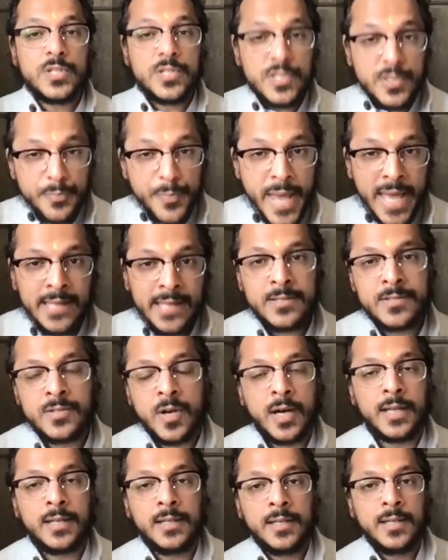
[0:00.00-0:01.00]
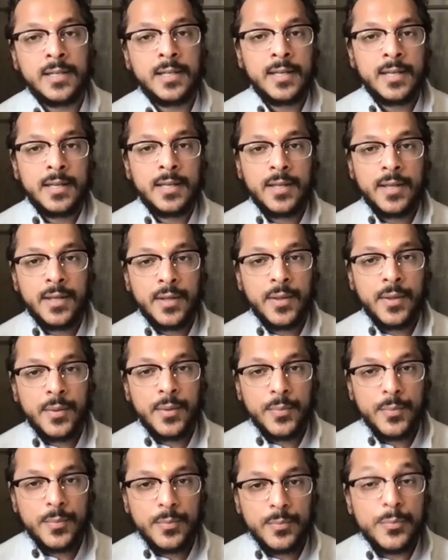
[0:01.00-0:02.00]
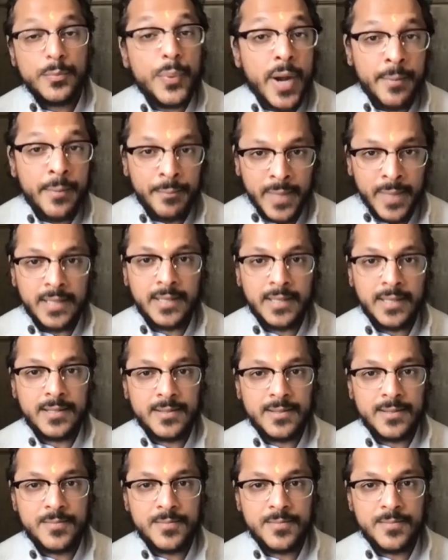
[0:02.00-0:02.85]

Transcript: To depend on Brahman.